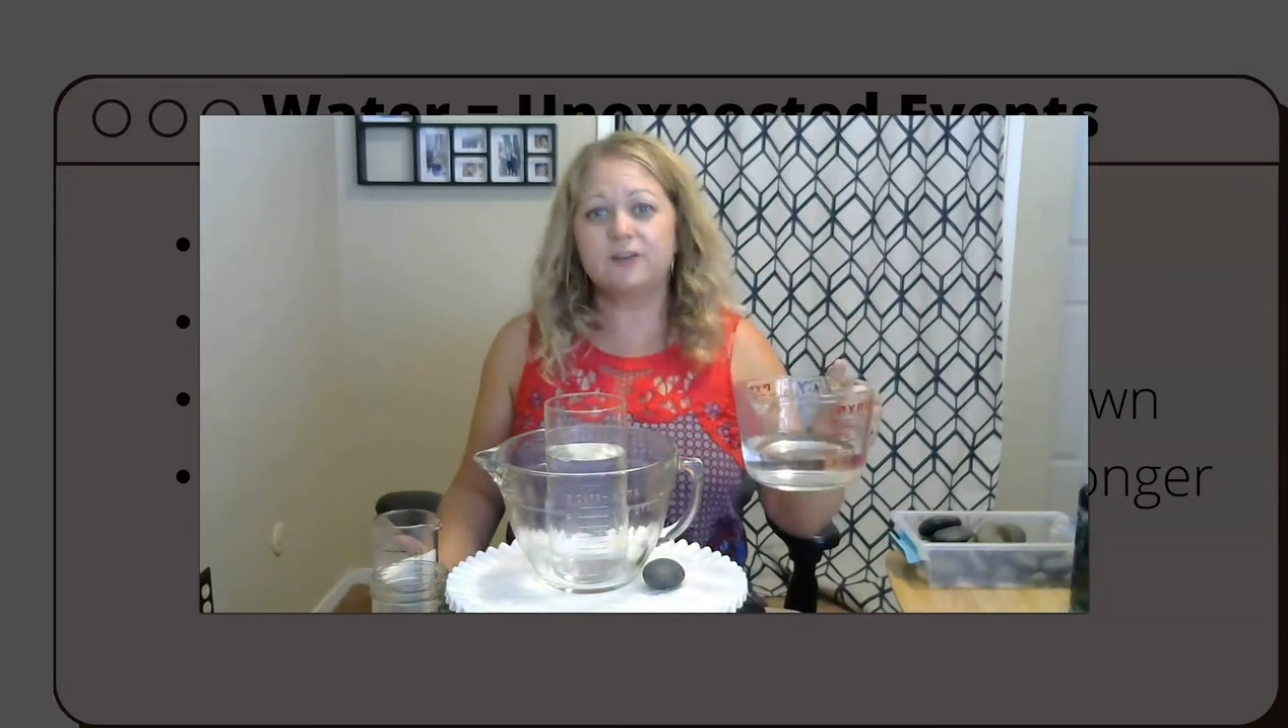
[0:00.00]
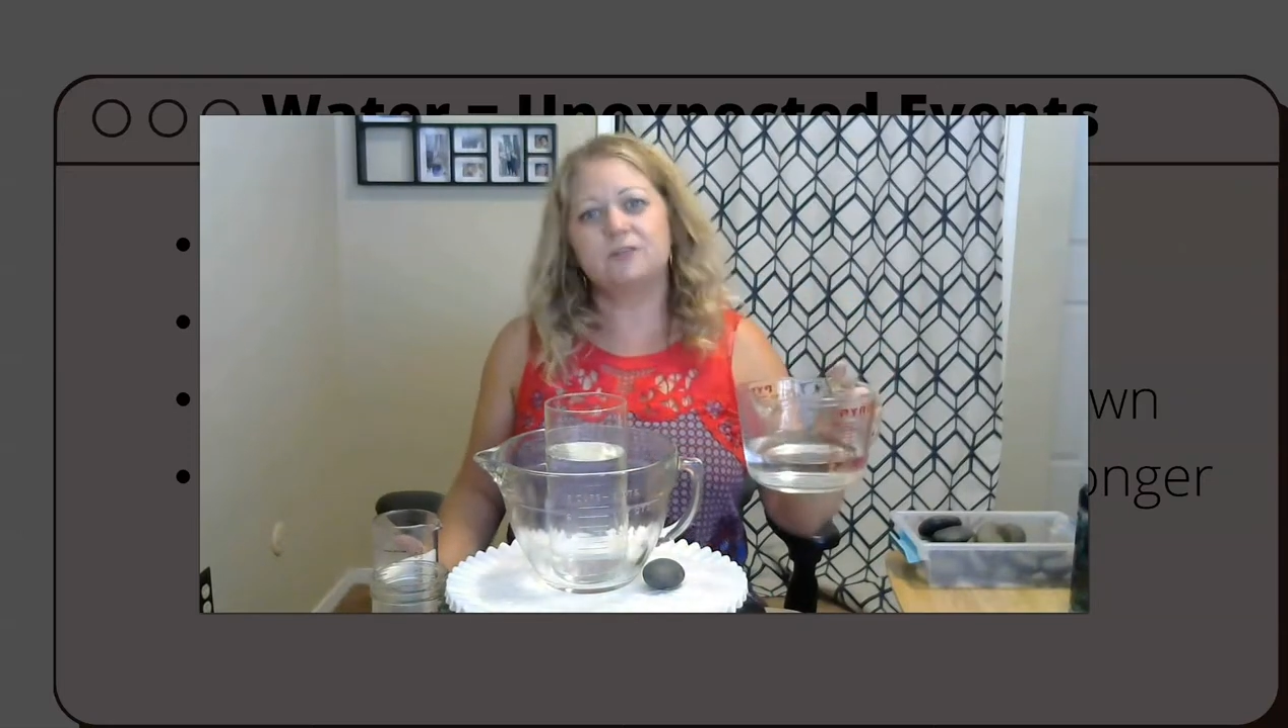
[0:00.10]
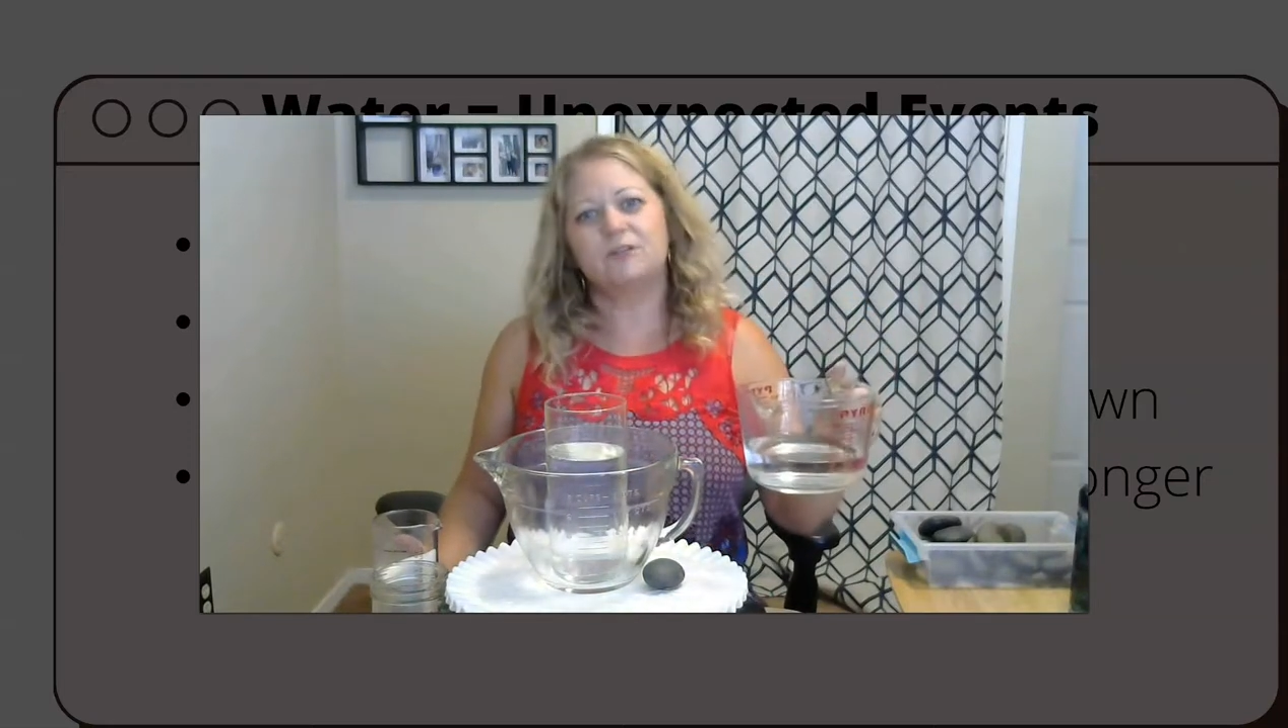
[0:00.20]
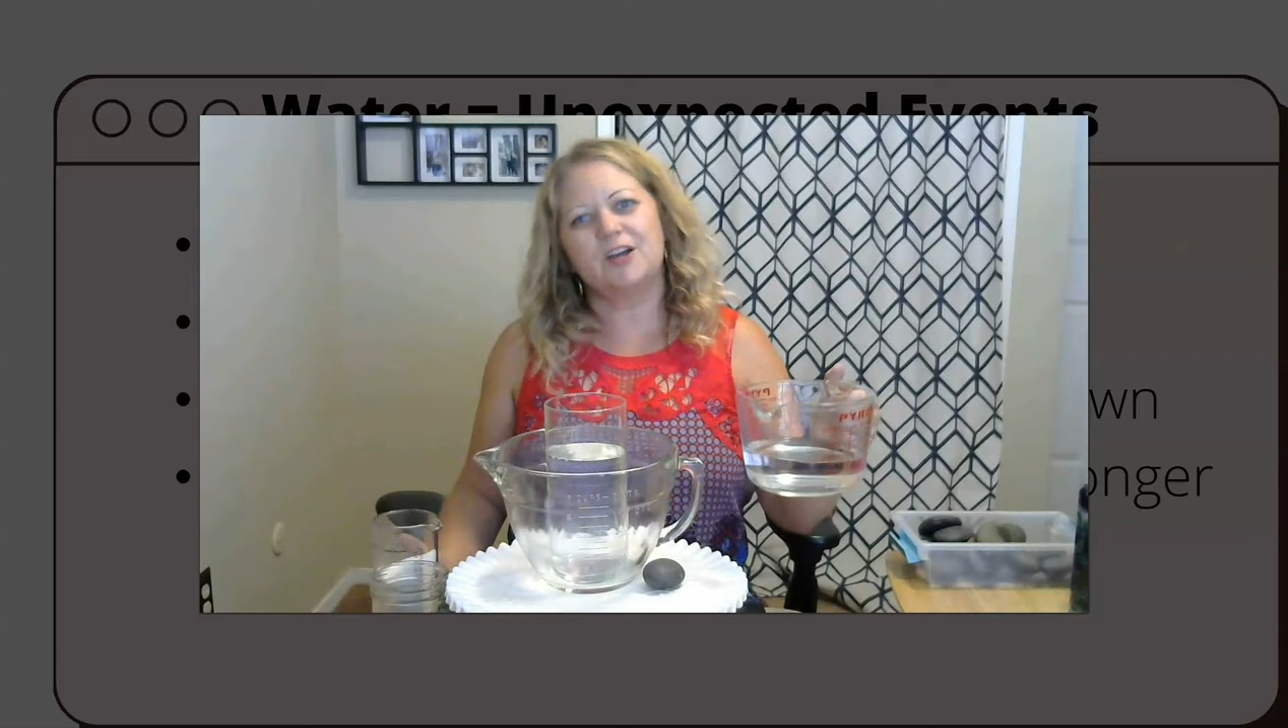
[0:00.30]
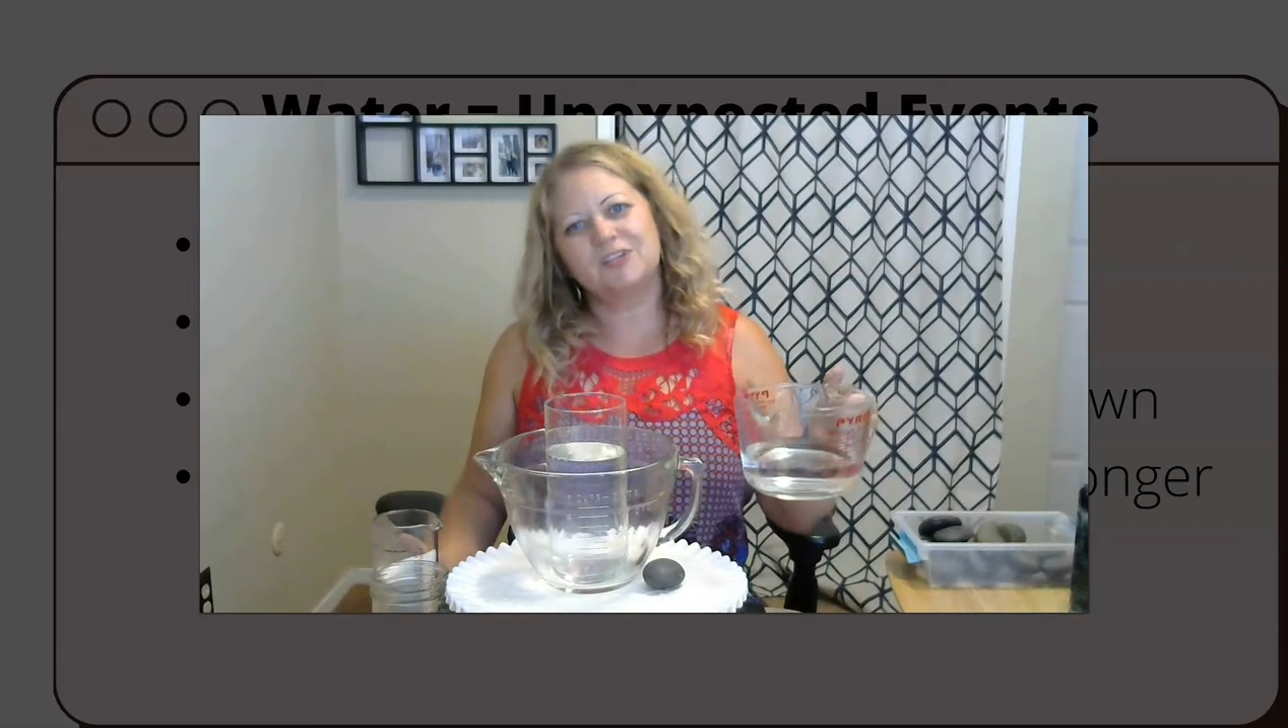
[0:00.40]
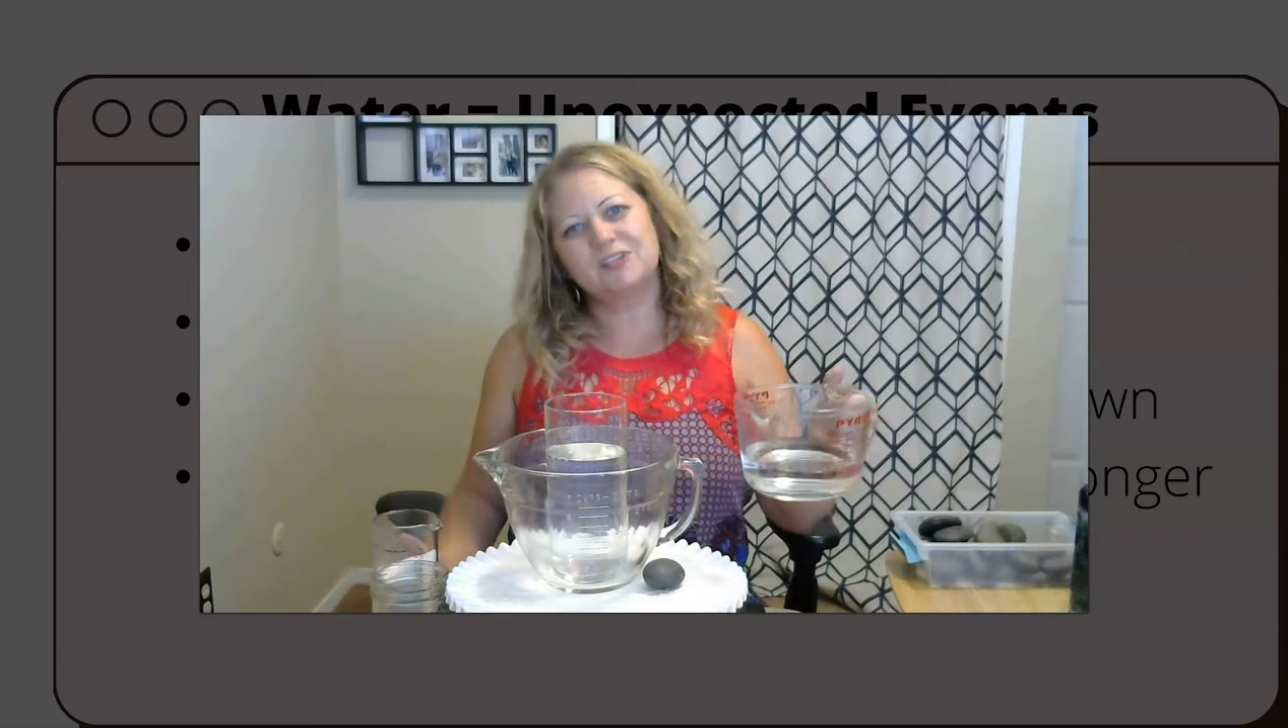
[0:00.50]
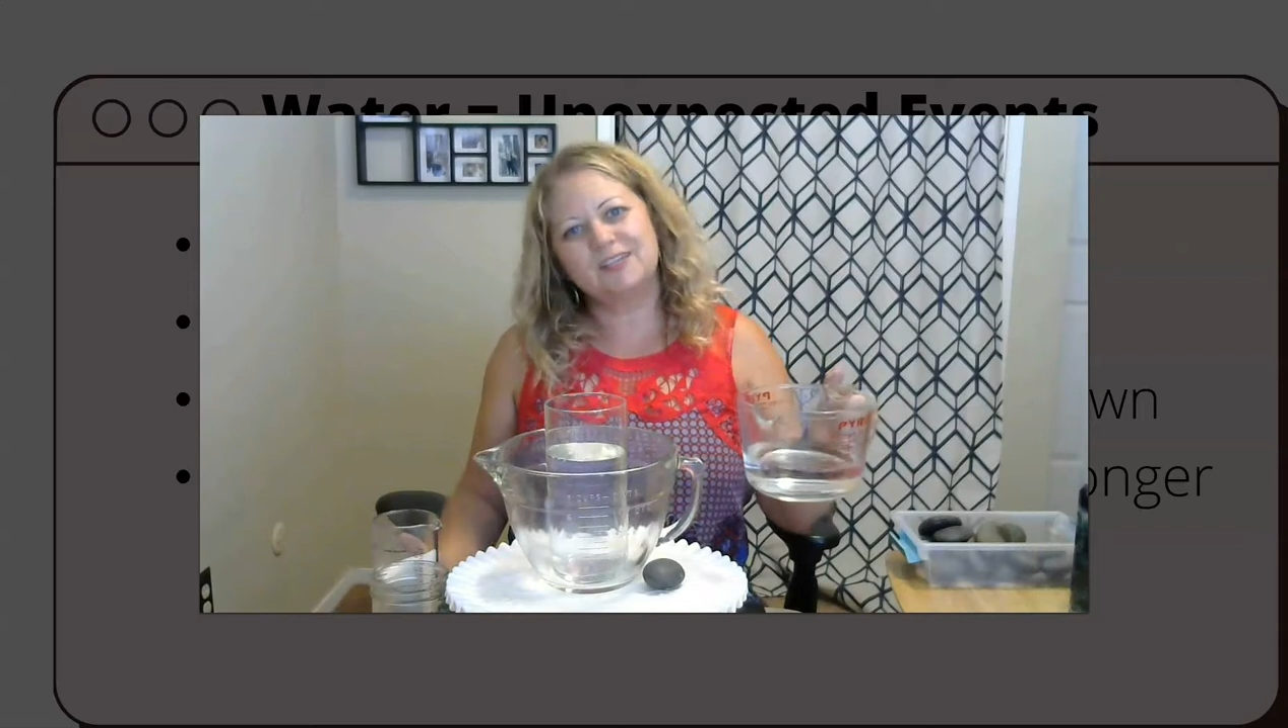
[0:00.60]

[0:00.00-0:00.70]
you lost